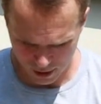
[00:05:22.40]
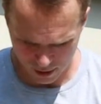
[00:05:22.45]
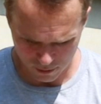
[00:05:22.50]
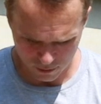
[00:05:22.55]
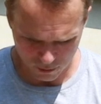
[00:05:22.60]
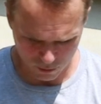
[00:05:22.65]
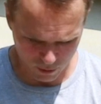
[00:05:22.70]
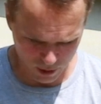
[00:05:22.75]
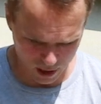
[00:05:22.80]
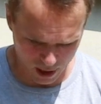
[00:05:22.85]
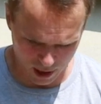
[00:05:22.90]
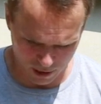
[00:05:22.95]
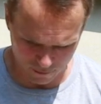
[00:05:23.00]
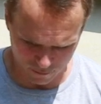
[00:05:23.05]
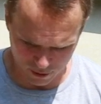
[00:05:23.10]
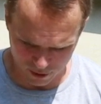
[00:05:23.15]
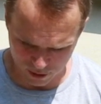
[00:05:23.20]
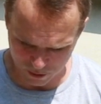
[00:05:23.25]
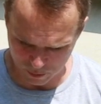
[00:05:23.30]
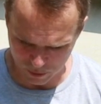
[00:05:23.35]
here we
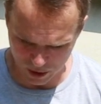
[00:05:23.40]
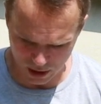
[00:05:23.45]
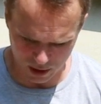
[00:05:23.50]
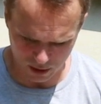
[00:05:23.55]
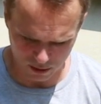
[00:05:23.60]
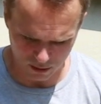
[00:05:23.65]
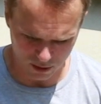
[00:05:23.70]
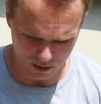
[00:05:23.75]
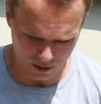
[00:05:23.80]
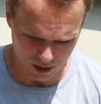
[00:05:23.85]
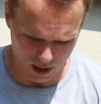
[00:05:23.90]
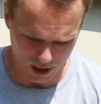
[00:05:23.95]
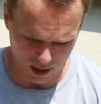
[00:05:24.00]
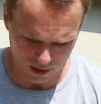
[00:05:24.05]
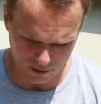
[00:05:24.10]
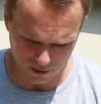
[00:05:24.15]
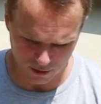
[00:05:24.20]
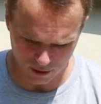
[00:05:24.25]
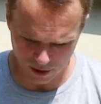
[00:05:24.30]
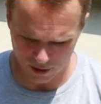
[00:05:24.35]
have the speaker.
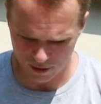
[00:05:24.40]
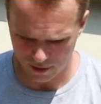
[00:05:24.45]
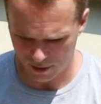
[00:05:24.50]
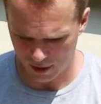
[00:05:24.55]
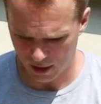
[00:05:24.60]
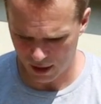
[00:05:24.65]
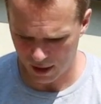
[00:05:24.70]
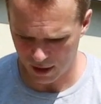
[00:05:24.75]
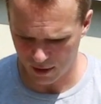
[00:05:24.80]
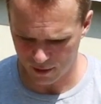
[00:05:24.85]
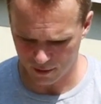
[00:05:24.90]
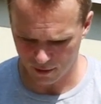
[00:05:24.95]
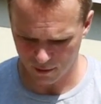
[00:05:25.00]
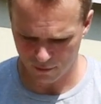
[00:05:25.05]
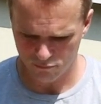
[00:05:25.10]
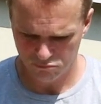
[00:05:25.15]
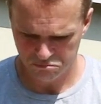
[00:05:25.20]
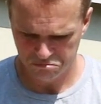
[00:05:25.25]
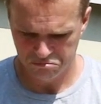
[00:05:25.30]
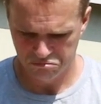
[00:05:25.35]
As you can see, it's a
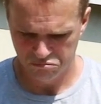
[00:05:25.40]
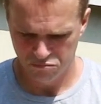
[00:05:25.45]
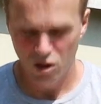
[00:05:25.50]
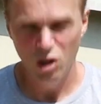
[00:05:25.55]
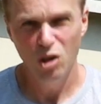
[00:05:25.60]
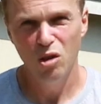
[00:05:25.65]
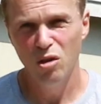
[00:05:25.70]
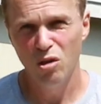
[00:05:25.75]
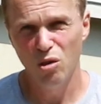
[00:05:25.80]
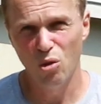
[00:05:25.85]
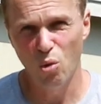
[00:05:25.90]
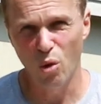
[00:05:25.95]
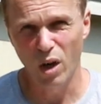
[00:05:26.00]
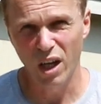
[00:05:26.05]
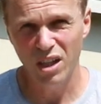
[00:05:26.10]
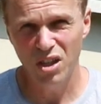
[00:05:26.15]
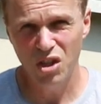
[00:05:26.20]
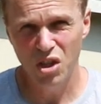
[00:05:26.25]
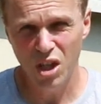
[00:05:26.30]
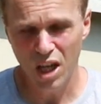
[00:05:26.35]

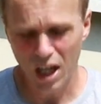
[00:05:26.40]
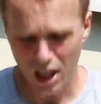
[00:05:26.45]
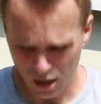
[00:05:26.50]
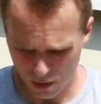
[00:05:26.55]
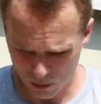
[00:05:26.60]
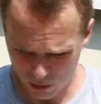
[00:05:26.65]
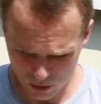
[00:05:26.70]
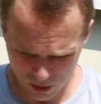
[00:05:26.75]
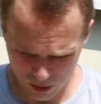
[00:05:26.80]
quite shallow